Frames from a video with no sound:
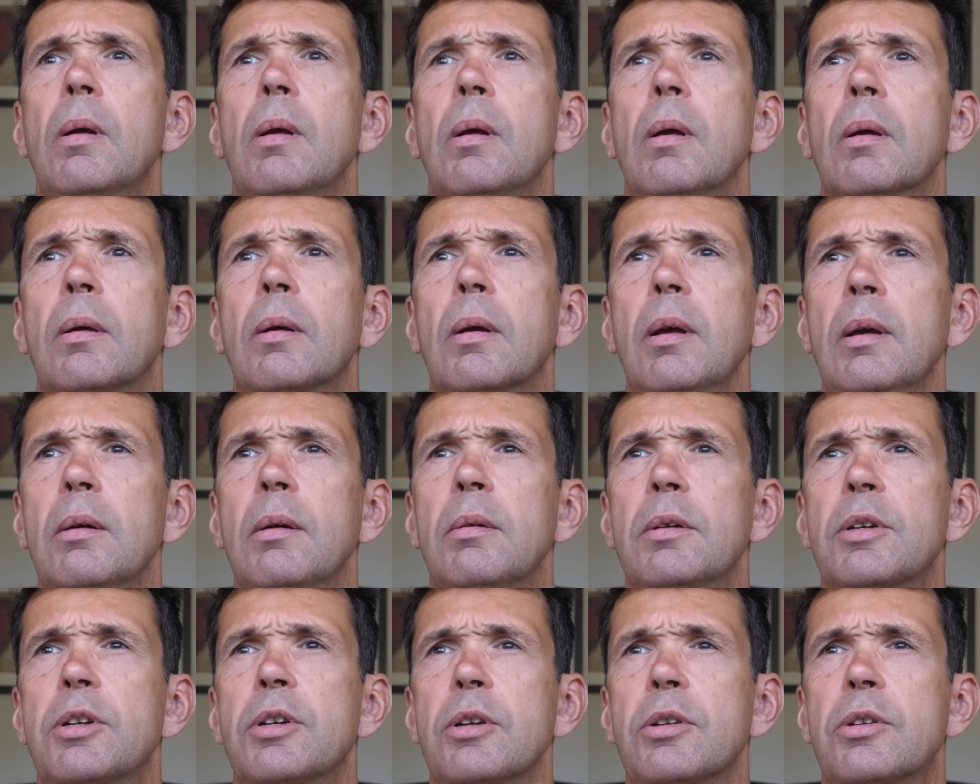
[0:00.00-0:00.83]
Okay,
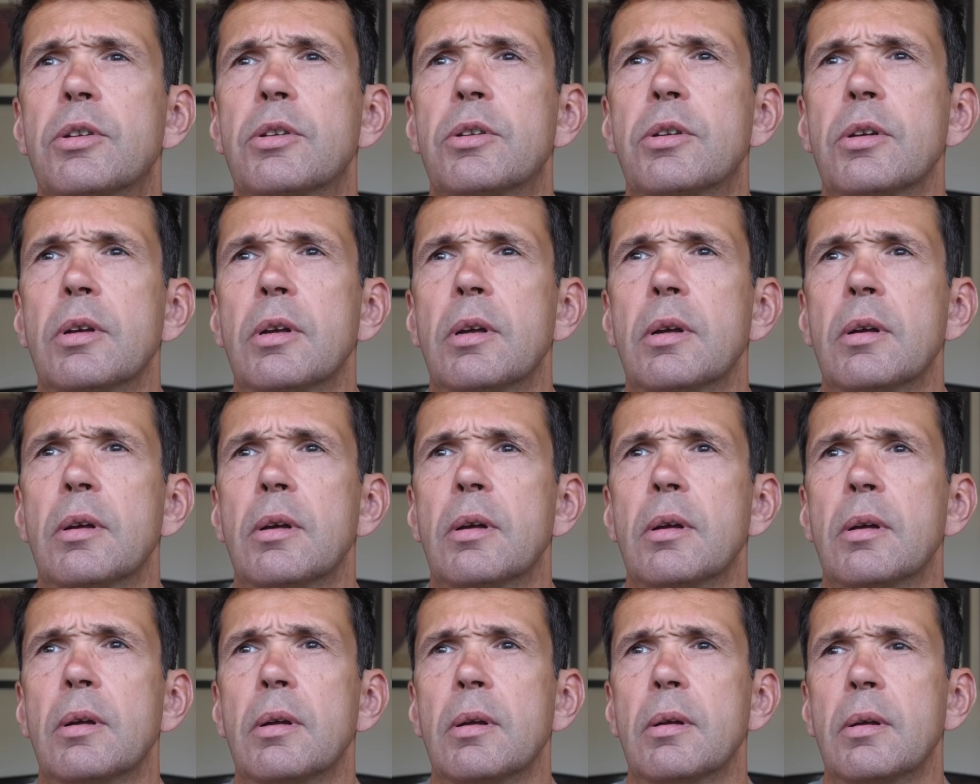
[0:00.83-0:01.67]
I'll just
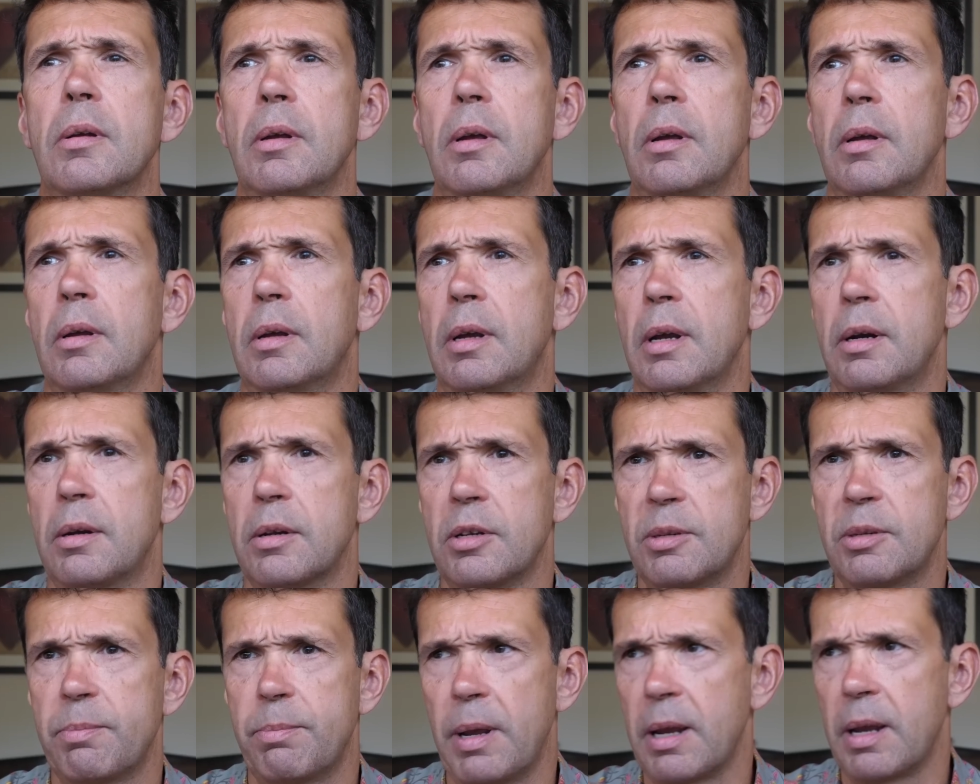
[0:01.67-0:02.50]
get
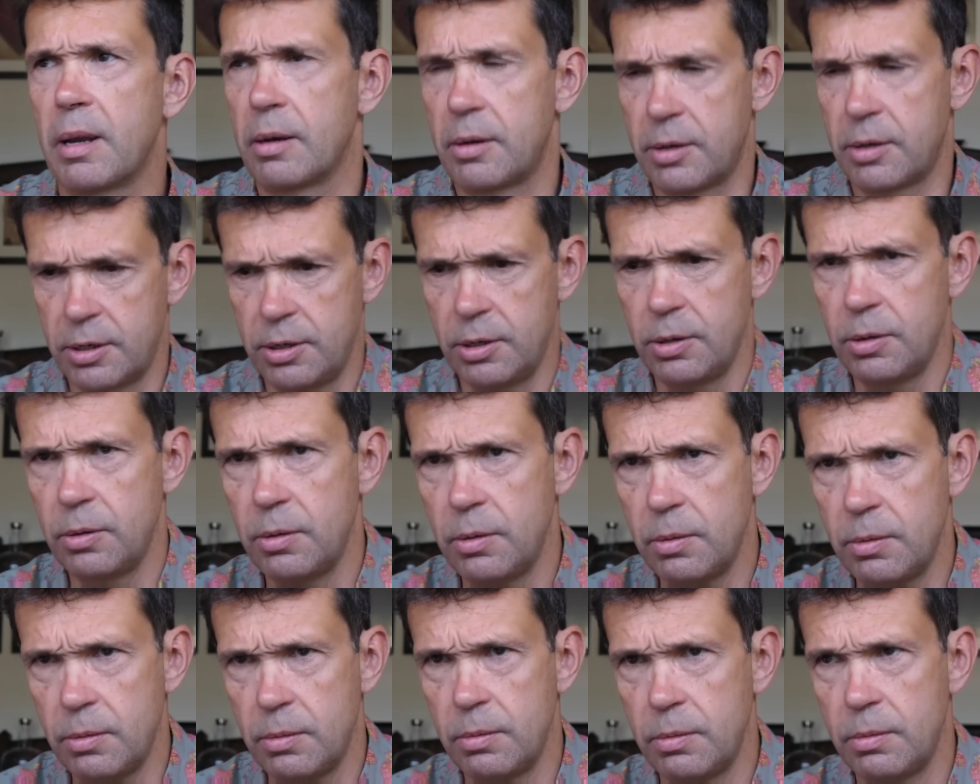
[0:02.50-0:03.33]
us back
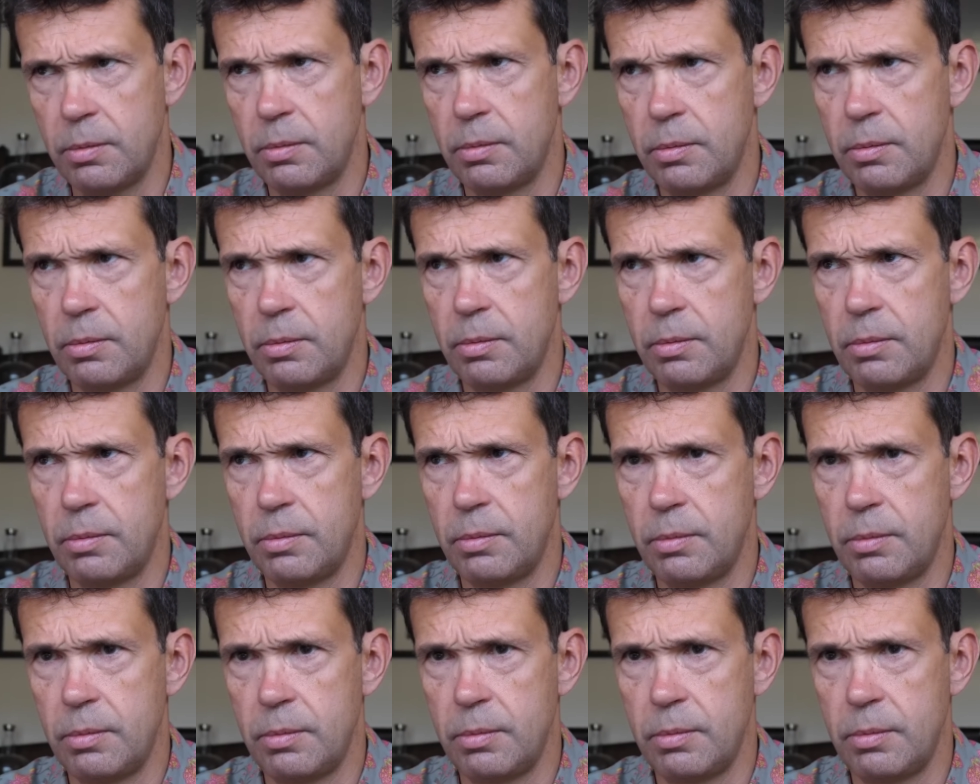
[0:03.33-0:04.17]

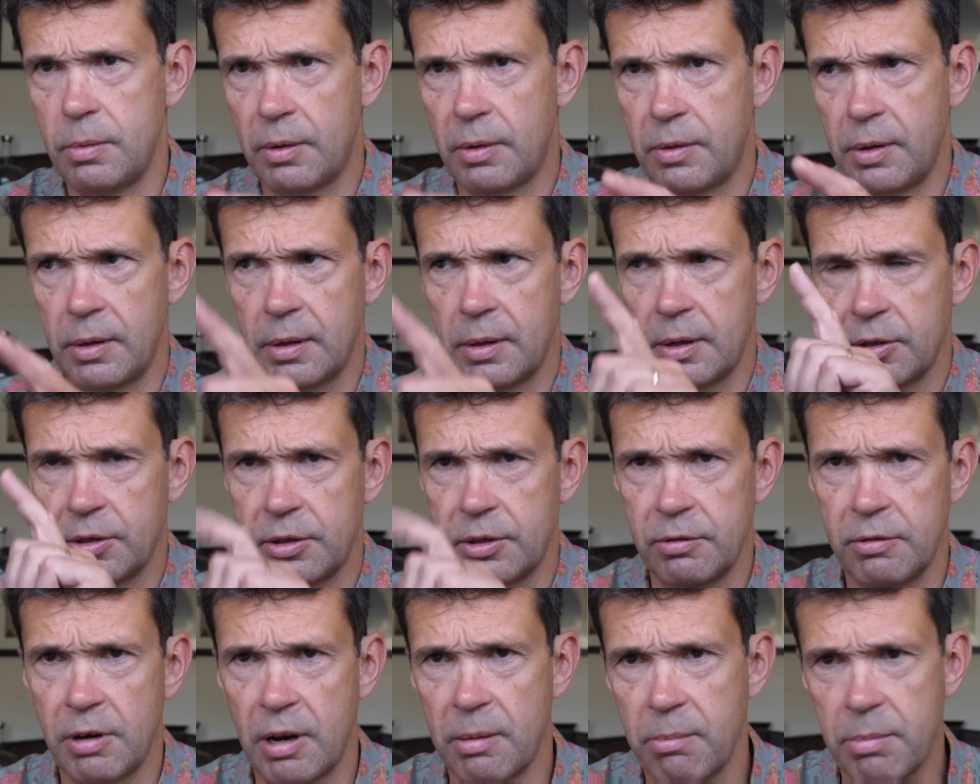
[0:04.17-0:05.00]
to, I think that's
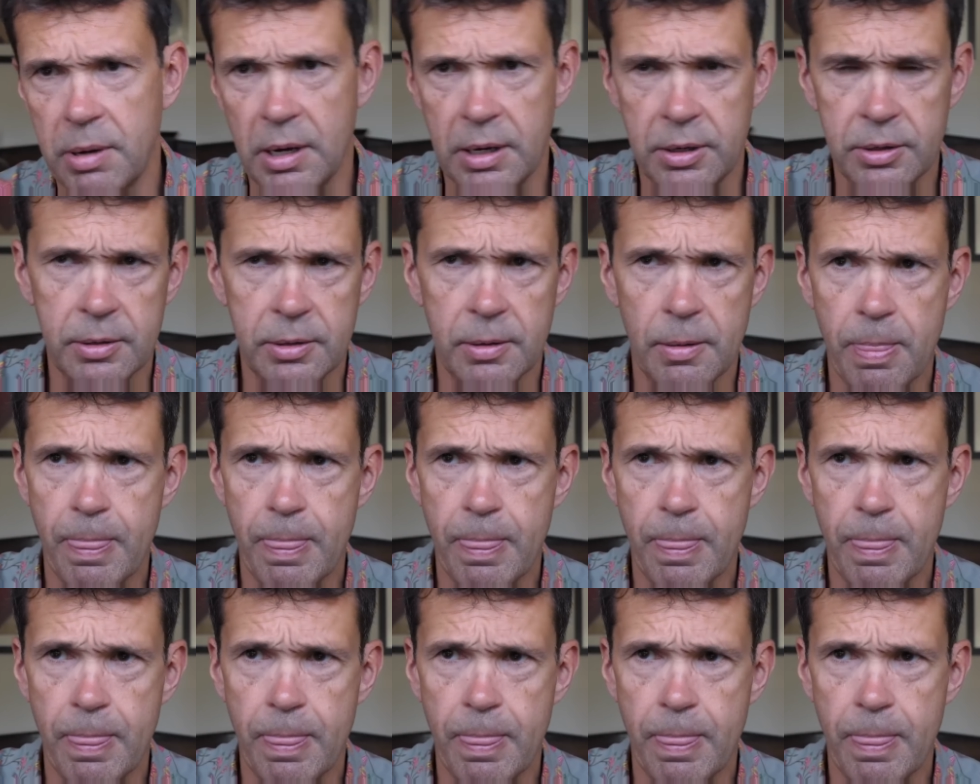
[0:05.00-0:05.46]
the right place.